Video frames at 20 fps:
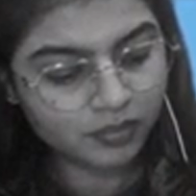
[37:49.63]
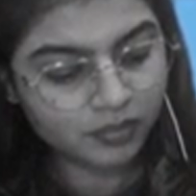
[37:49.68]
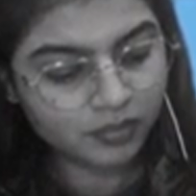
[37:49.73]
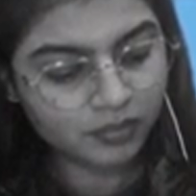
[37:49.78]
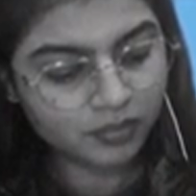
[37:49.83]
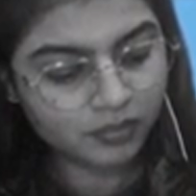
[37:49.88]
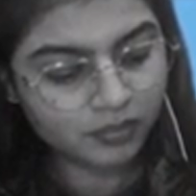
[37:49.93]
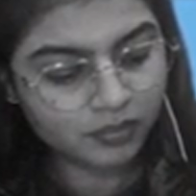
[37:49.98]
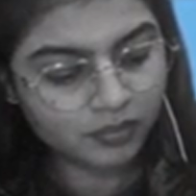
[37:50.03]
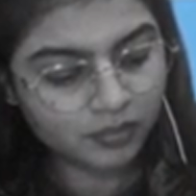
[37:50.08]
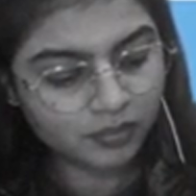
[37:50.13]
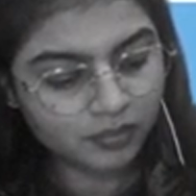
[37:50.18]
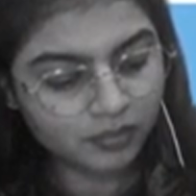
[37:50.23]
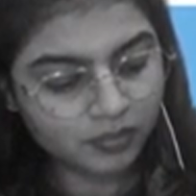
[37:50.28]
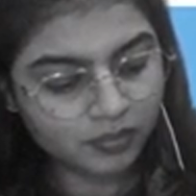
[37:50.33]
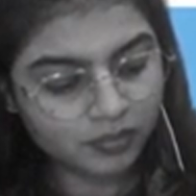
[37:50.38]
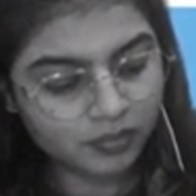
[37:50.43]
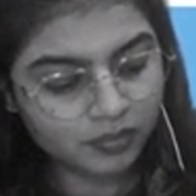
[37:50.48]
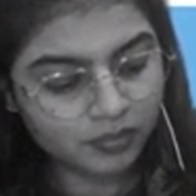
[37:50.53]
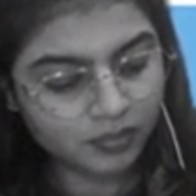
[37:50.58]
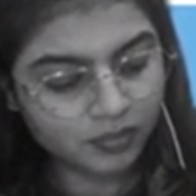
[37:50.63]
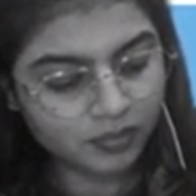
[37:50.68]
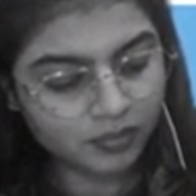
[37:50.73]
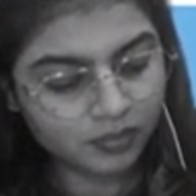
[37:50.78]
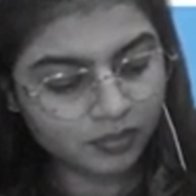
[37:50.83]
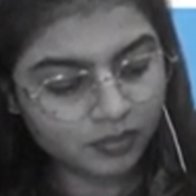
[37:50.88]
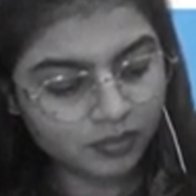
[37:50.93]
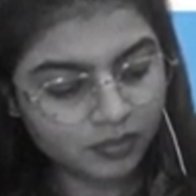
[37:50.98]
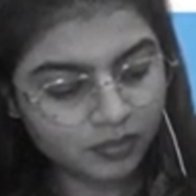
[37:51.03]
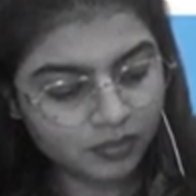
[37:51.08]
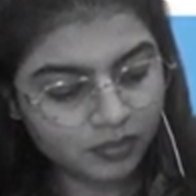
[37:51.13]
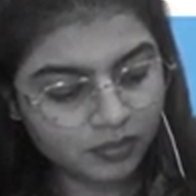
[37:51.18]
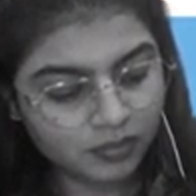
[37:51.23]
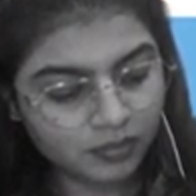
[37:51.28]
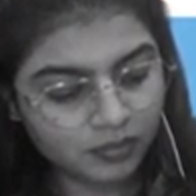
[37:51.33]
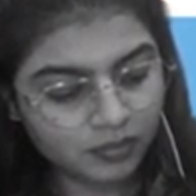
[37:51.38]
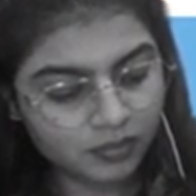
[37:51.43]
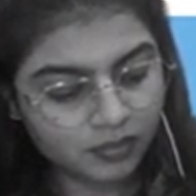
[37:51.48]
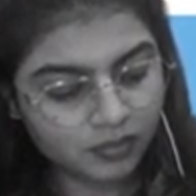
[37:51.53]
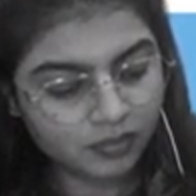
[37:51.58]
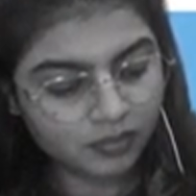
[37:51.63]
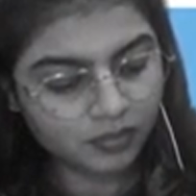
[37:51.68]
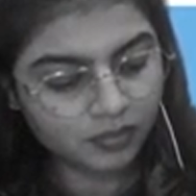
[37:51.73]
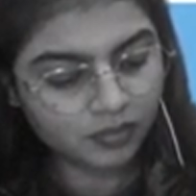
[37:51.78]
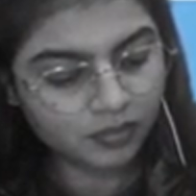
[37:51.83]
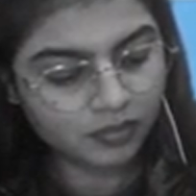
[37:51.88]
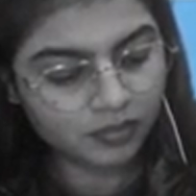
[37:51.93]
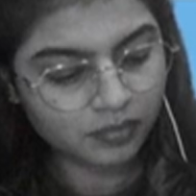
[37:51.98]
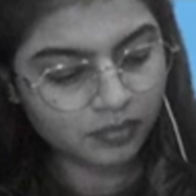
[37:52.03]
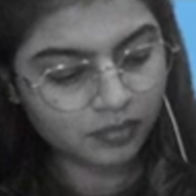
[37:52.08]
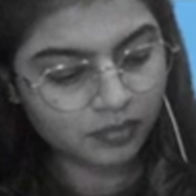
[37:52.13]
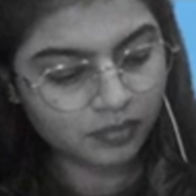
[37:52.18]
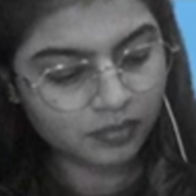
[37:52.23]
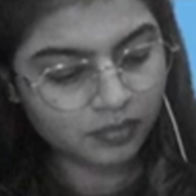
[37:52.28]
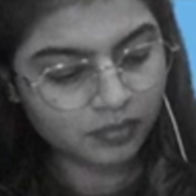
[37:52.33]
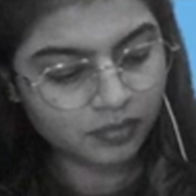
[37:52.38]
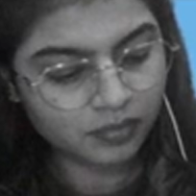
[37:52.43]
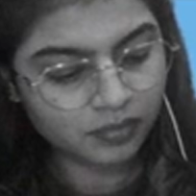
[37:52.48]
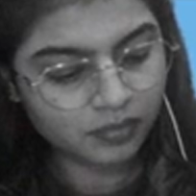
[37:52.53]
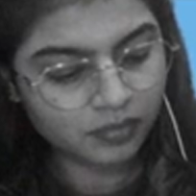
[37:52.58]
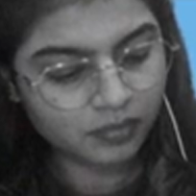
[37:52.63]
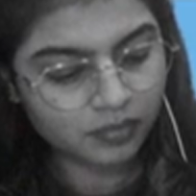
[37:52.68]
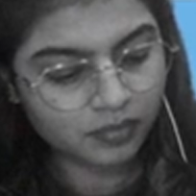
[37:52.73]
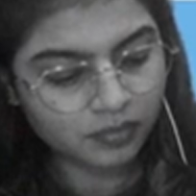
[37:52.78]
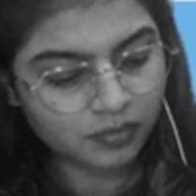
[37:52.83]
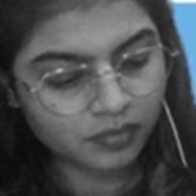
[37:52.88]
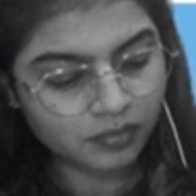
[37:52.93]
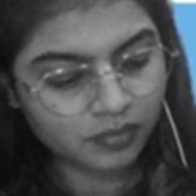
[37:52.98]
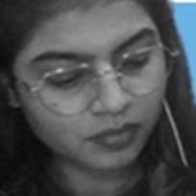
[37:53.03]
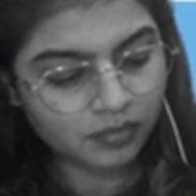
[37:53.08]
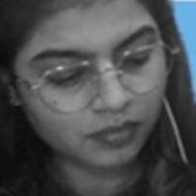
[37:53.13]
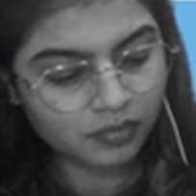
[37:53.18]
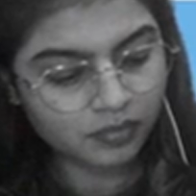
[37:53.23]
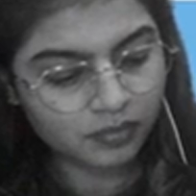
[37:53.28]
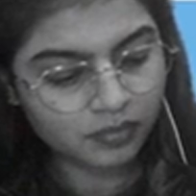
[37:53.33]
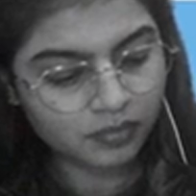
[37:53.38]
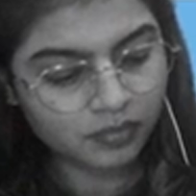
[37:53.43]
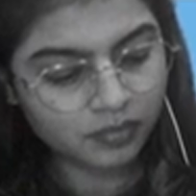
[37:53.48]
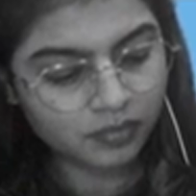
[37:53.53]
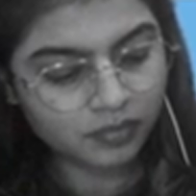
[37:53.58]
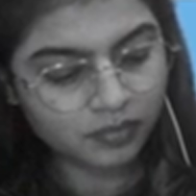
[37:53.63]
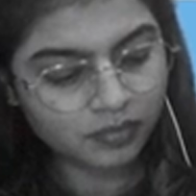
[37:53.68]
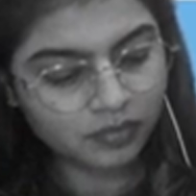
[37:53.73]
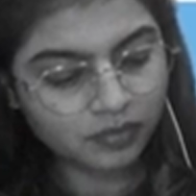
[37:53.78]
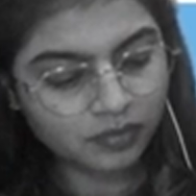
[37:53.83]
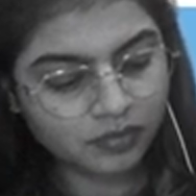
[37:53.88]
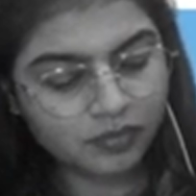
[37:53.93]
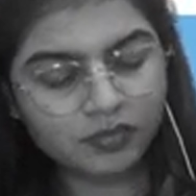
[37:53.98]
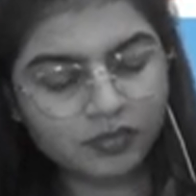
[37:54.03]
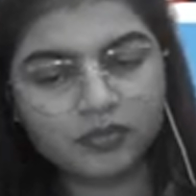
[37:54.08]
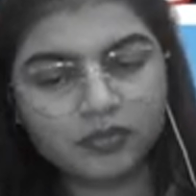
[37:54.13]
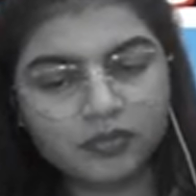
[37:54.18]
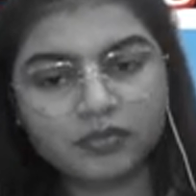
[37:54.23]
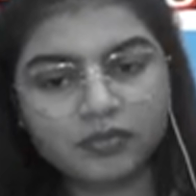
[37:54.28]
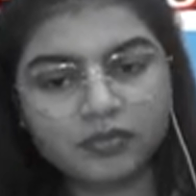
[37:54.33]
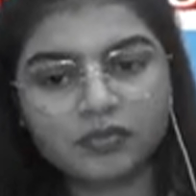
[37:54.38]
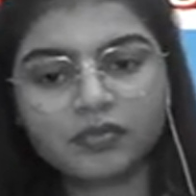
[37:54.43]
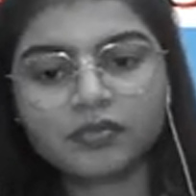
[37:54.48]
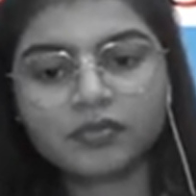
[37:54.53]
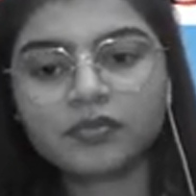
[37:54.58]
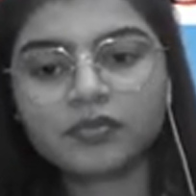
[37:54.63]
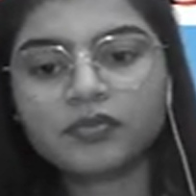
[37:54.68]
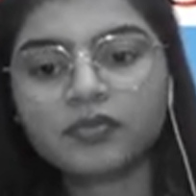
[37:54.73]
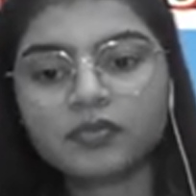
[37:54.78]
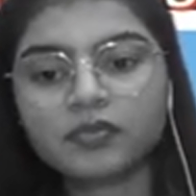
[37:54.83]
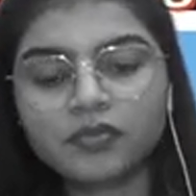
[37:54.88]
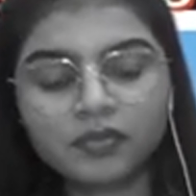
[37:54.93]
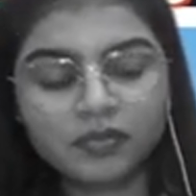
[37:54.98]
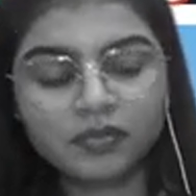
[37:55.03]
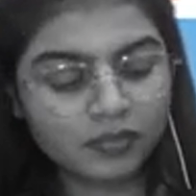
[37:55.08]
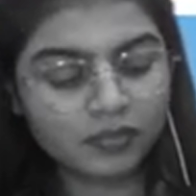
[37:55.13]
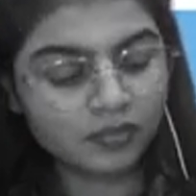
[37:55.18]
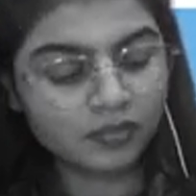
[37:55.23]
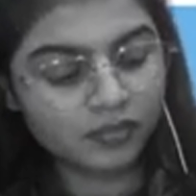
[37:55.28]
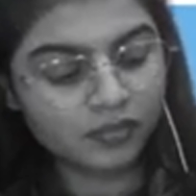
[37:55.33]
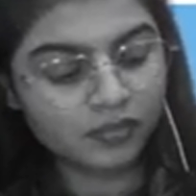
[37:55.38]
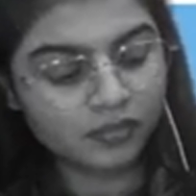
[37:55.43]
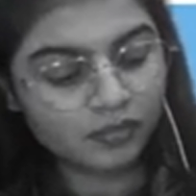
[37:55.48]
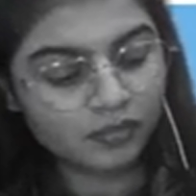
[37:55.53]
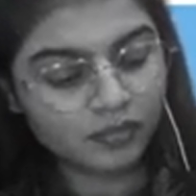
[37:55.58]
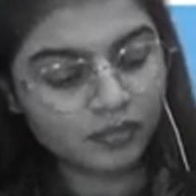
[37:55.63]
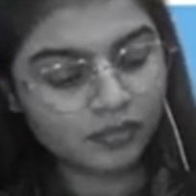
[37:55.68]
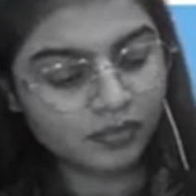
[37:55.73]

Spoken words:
[no speech]